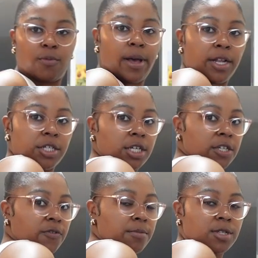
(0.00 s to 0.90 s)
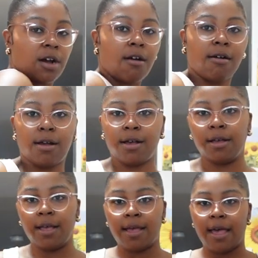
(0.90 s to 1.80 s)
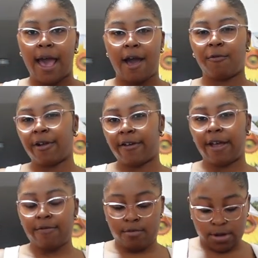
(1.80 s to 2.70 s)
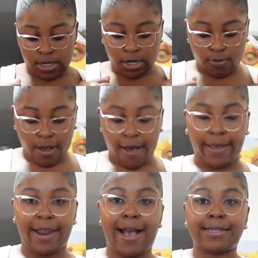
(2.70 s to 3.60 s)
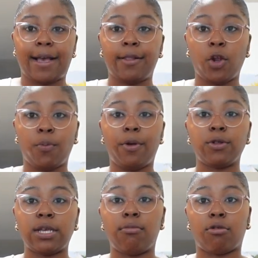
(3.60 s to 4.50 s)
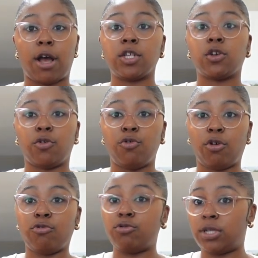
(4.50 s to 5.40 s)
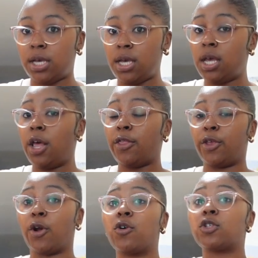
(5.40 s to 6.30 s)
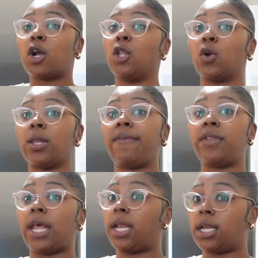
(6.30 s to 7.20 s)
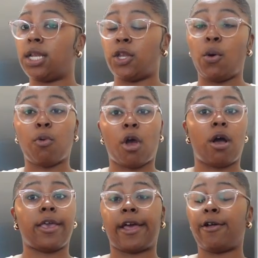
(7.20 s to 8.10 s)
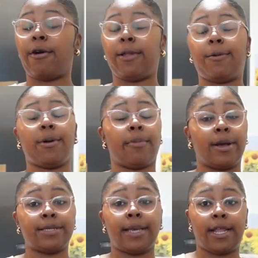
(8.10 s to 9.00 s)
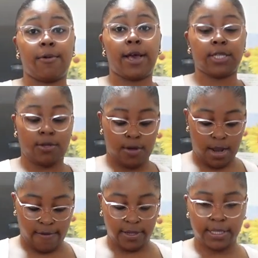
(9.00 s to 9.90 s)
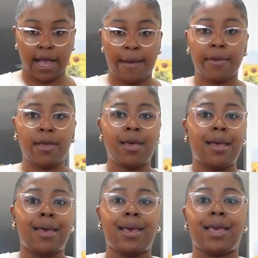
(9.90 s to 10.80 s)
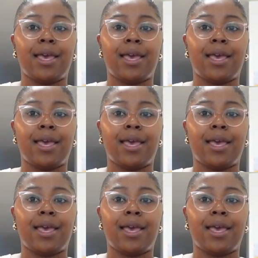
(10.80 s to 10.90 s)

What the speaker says: much. It's from Zara. I wear it every once in a while, and it has like a little built-in bra, so you know, you see, girls are a little lifted. No bra. And I don't like wear bras anyway, so I love this top. It